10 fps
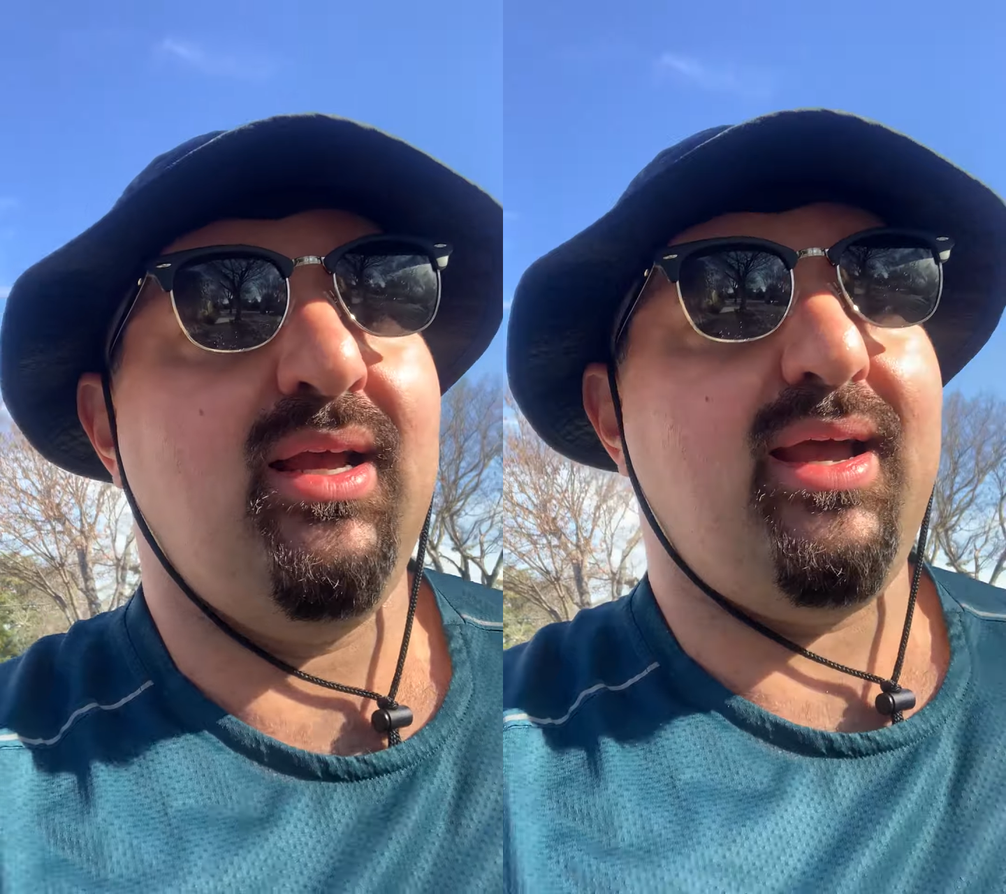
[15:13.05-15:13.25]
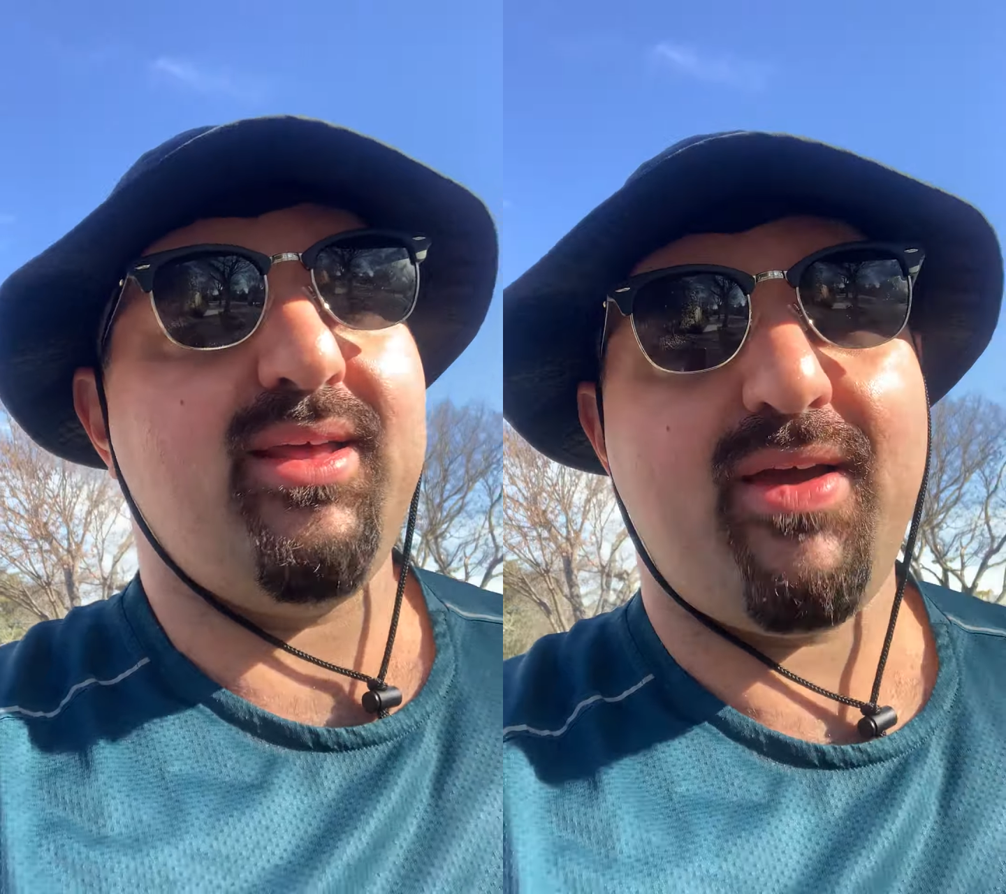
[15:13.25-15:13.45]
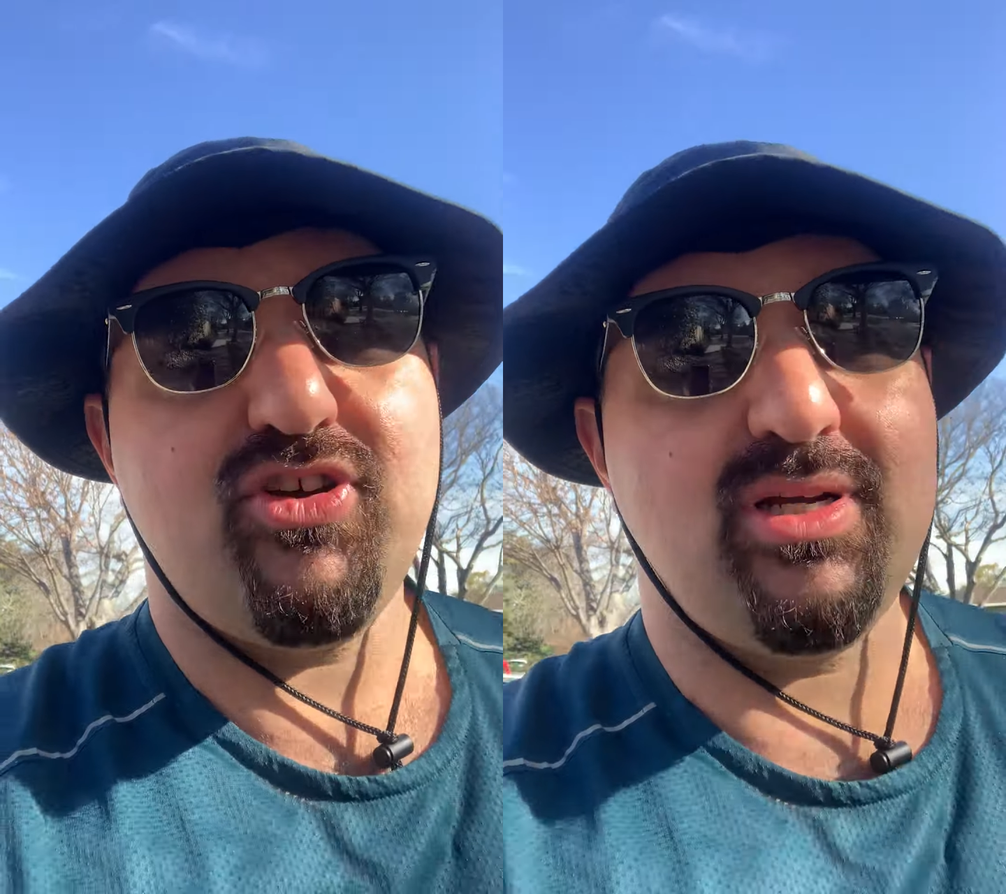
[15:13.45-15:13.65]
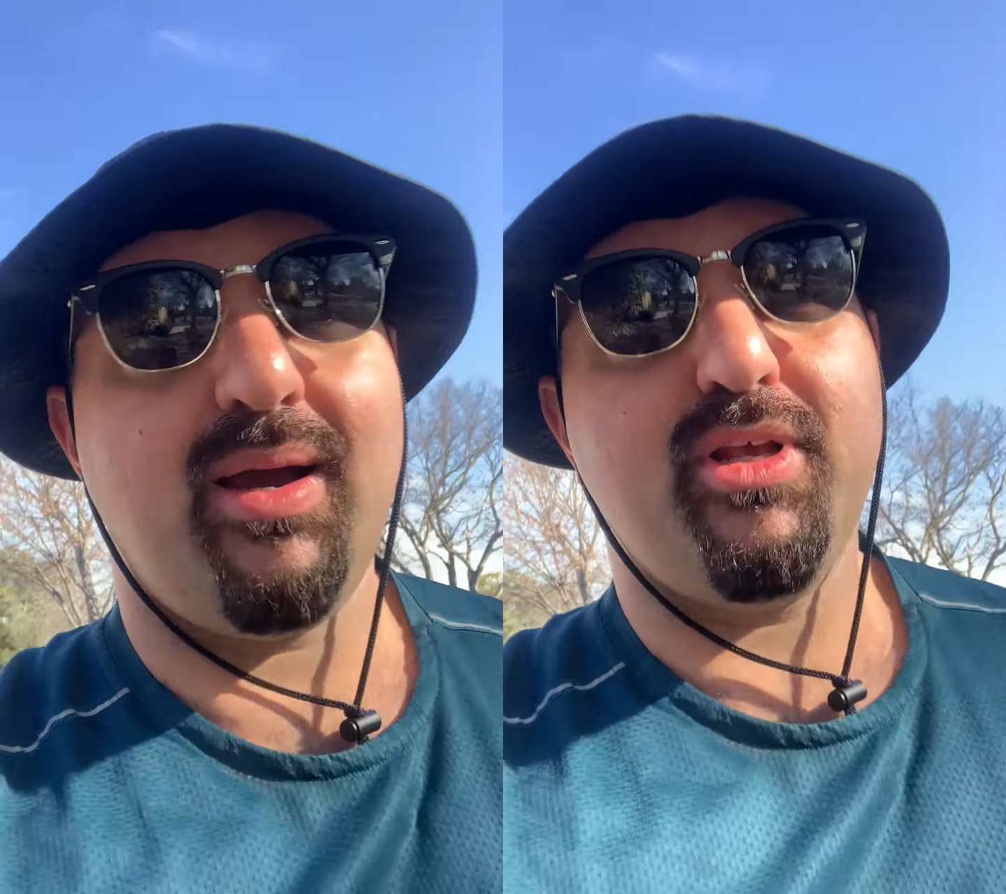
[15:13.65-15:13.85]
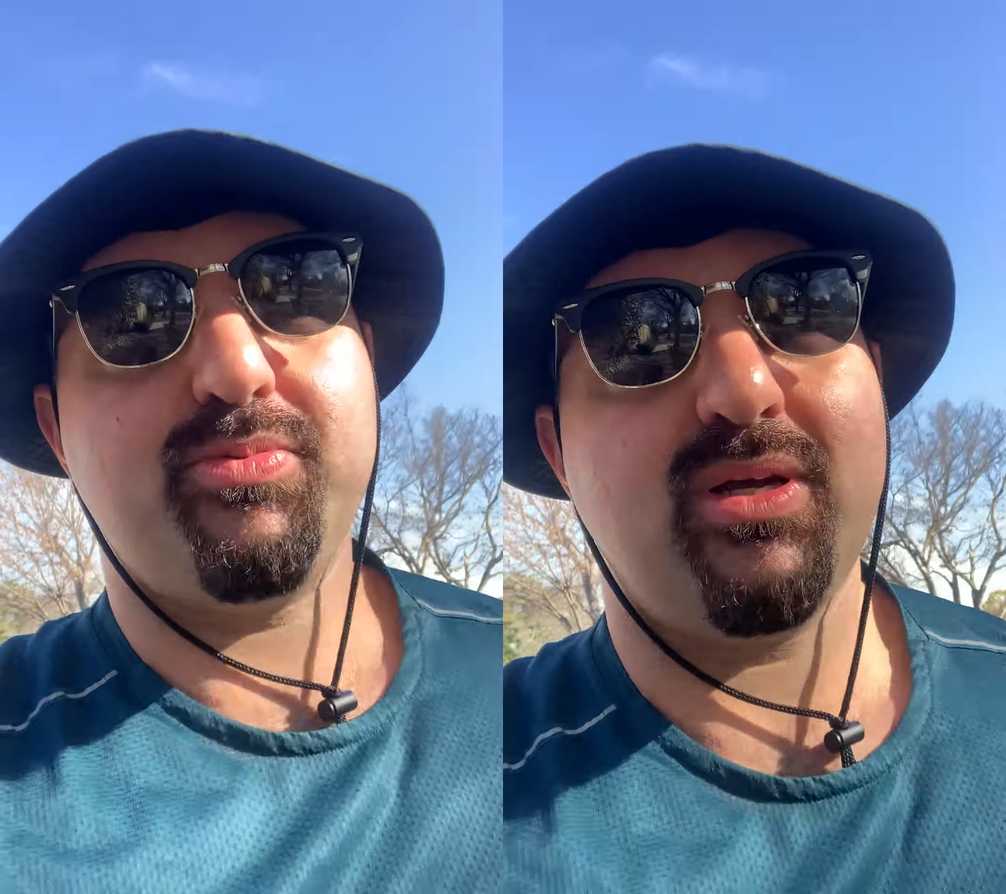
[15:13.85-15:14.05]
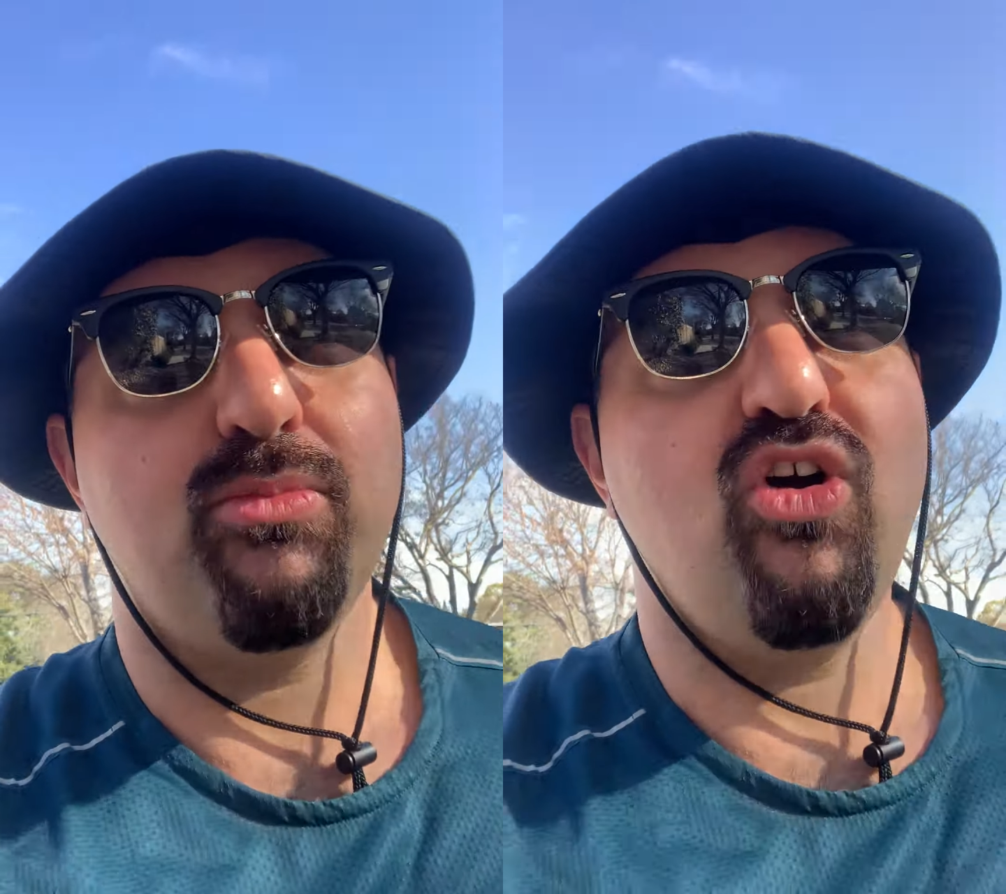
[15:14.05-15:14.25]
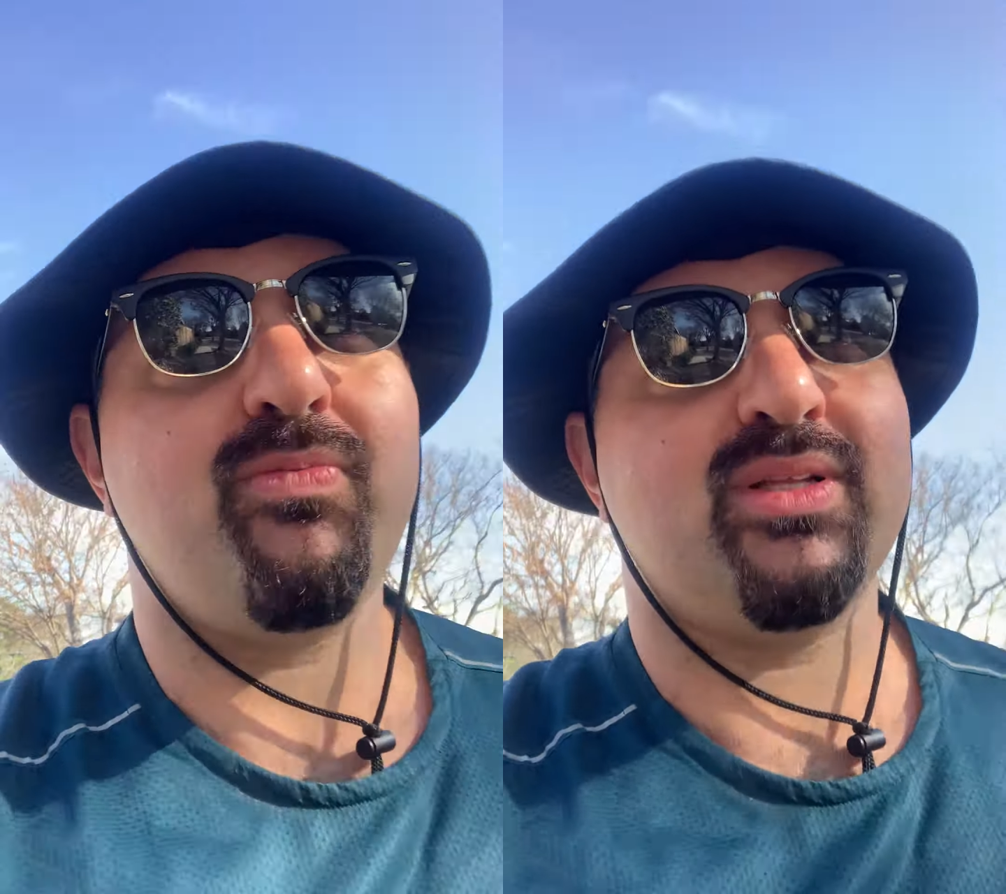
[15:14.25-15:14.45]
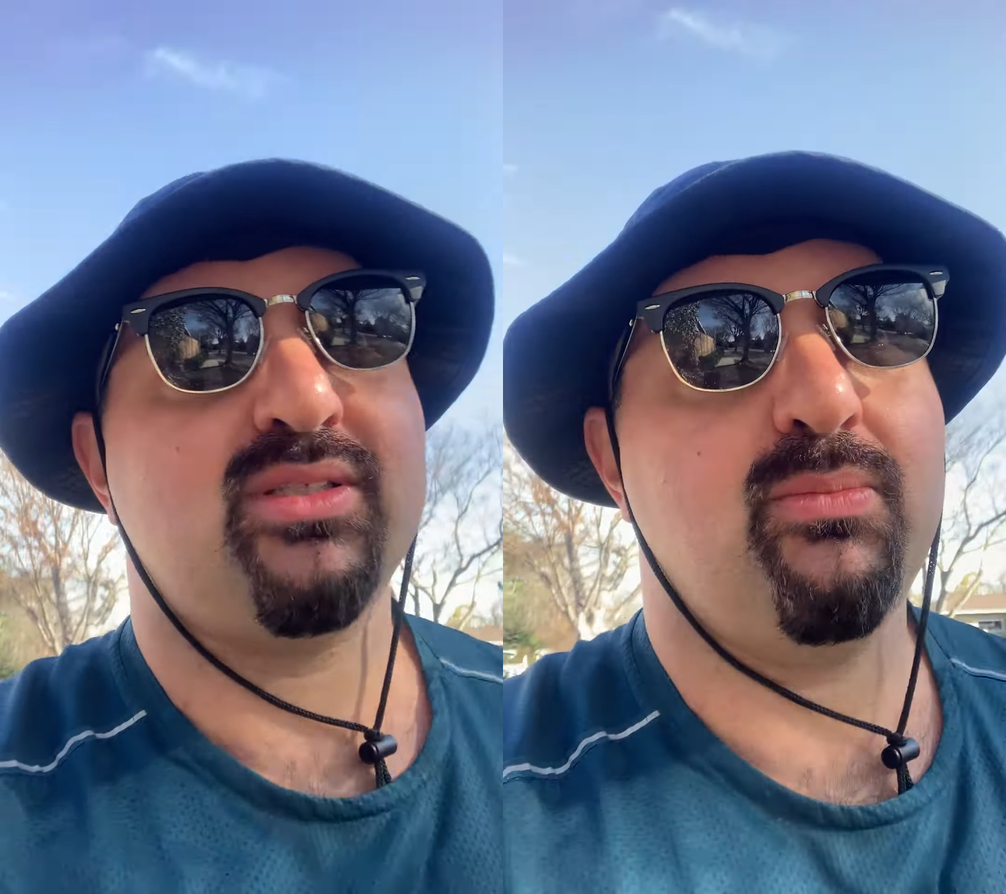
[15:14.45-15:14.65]
And every time there's been a
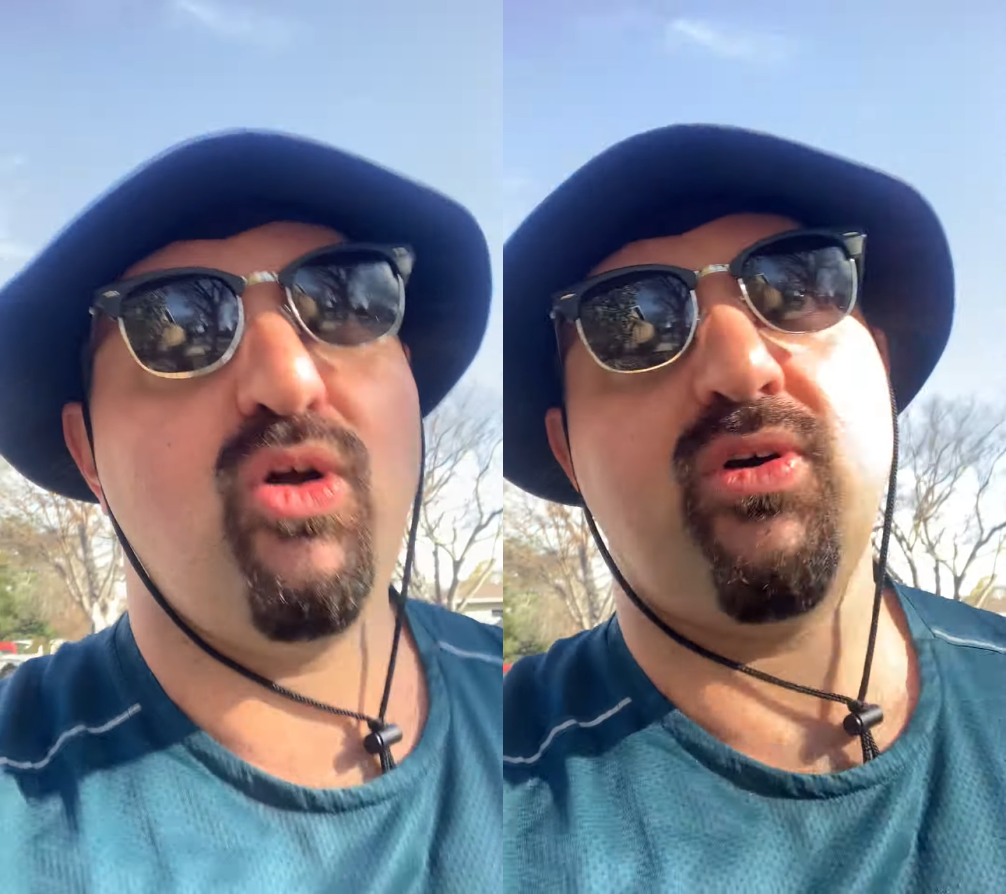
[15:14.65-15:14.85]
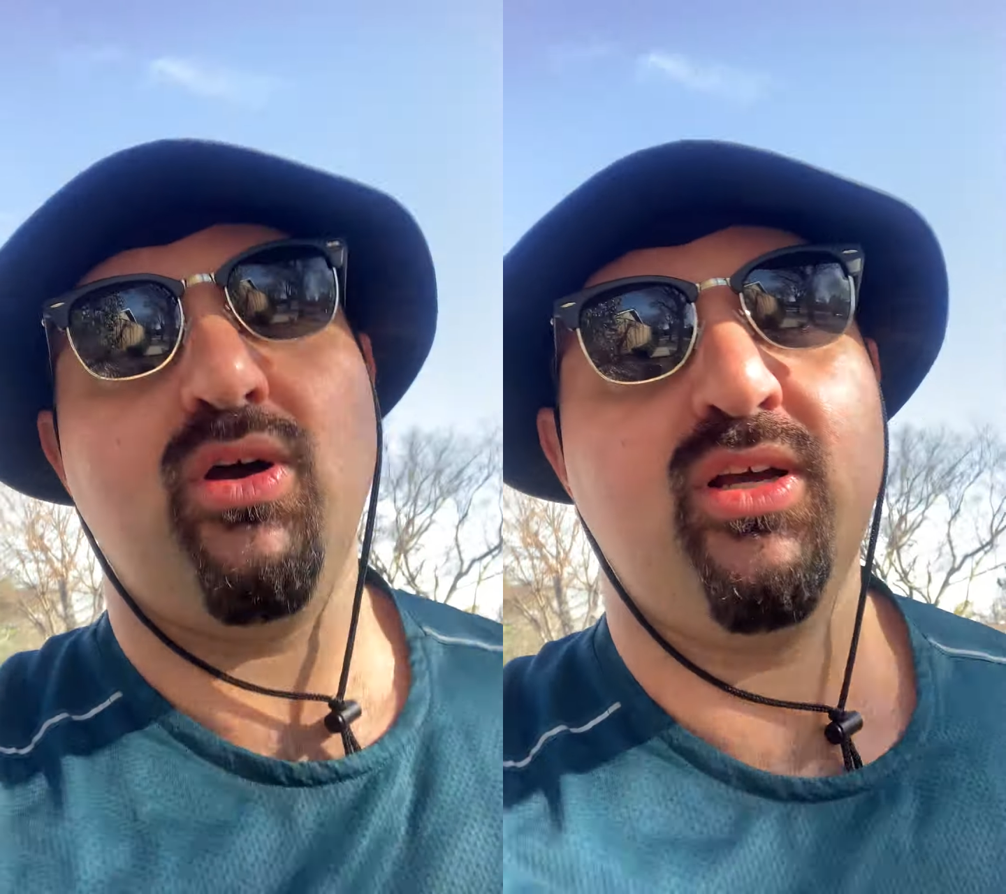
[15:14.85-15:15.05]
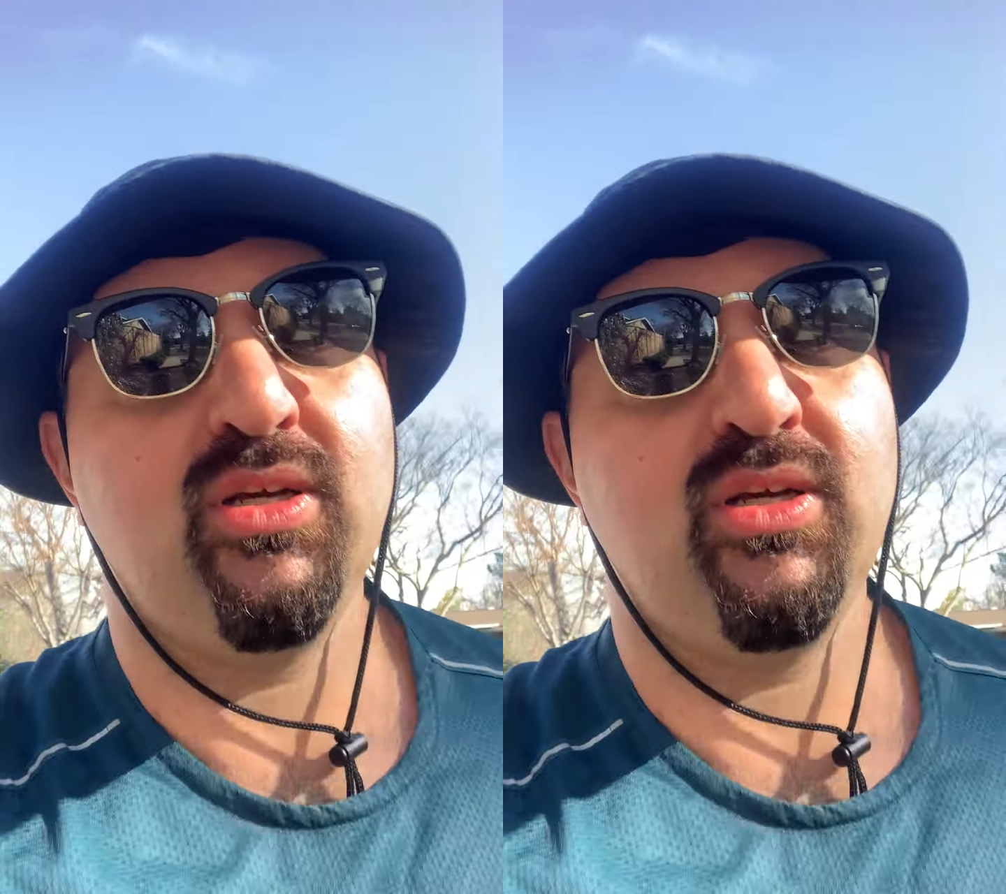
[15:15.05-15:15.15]
movement to move, a,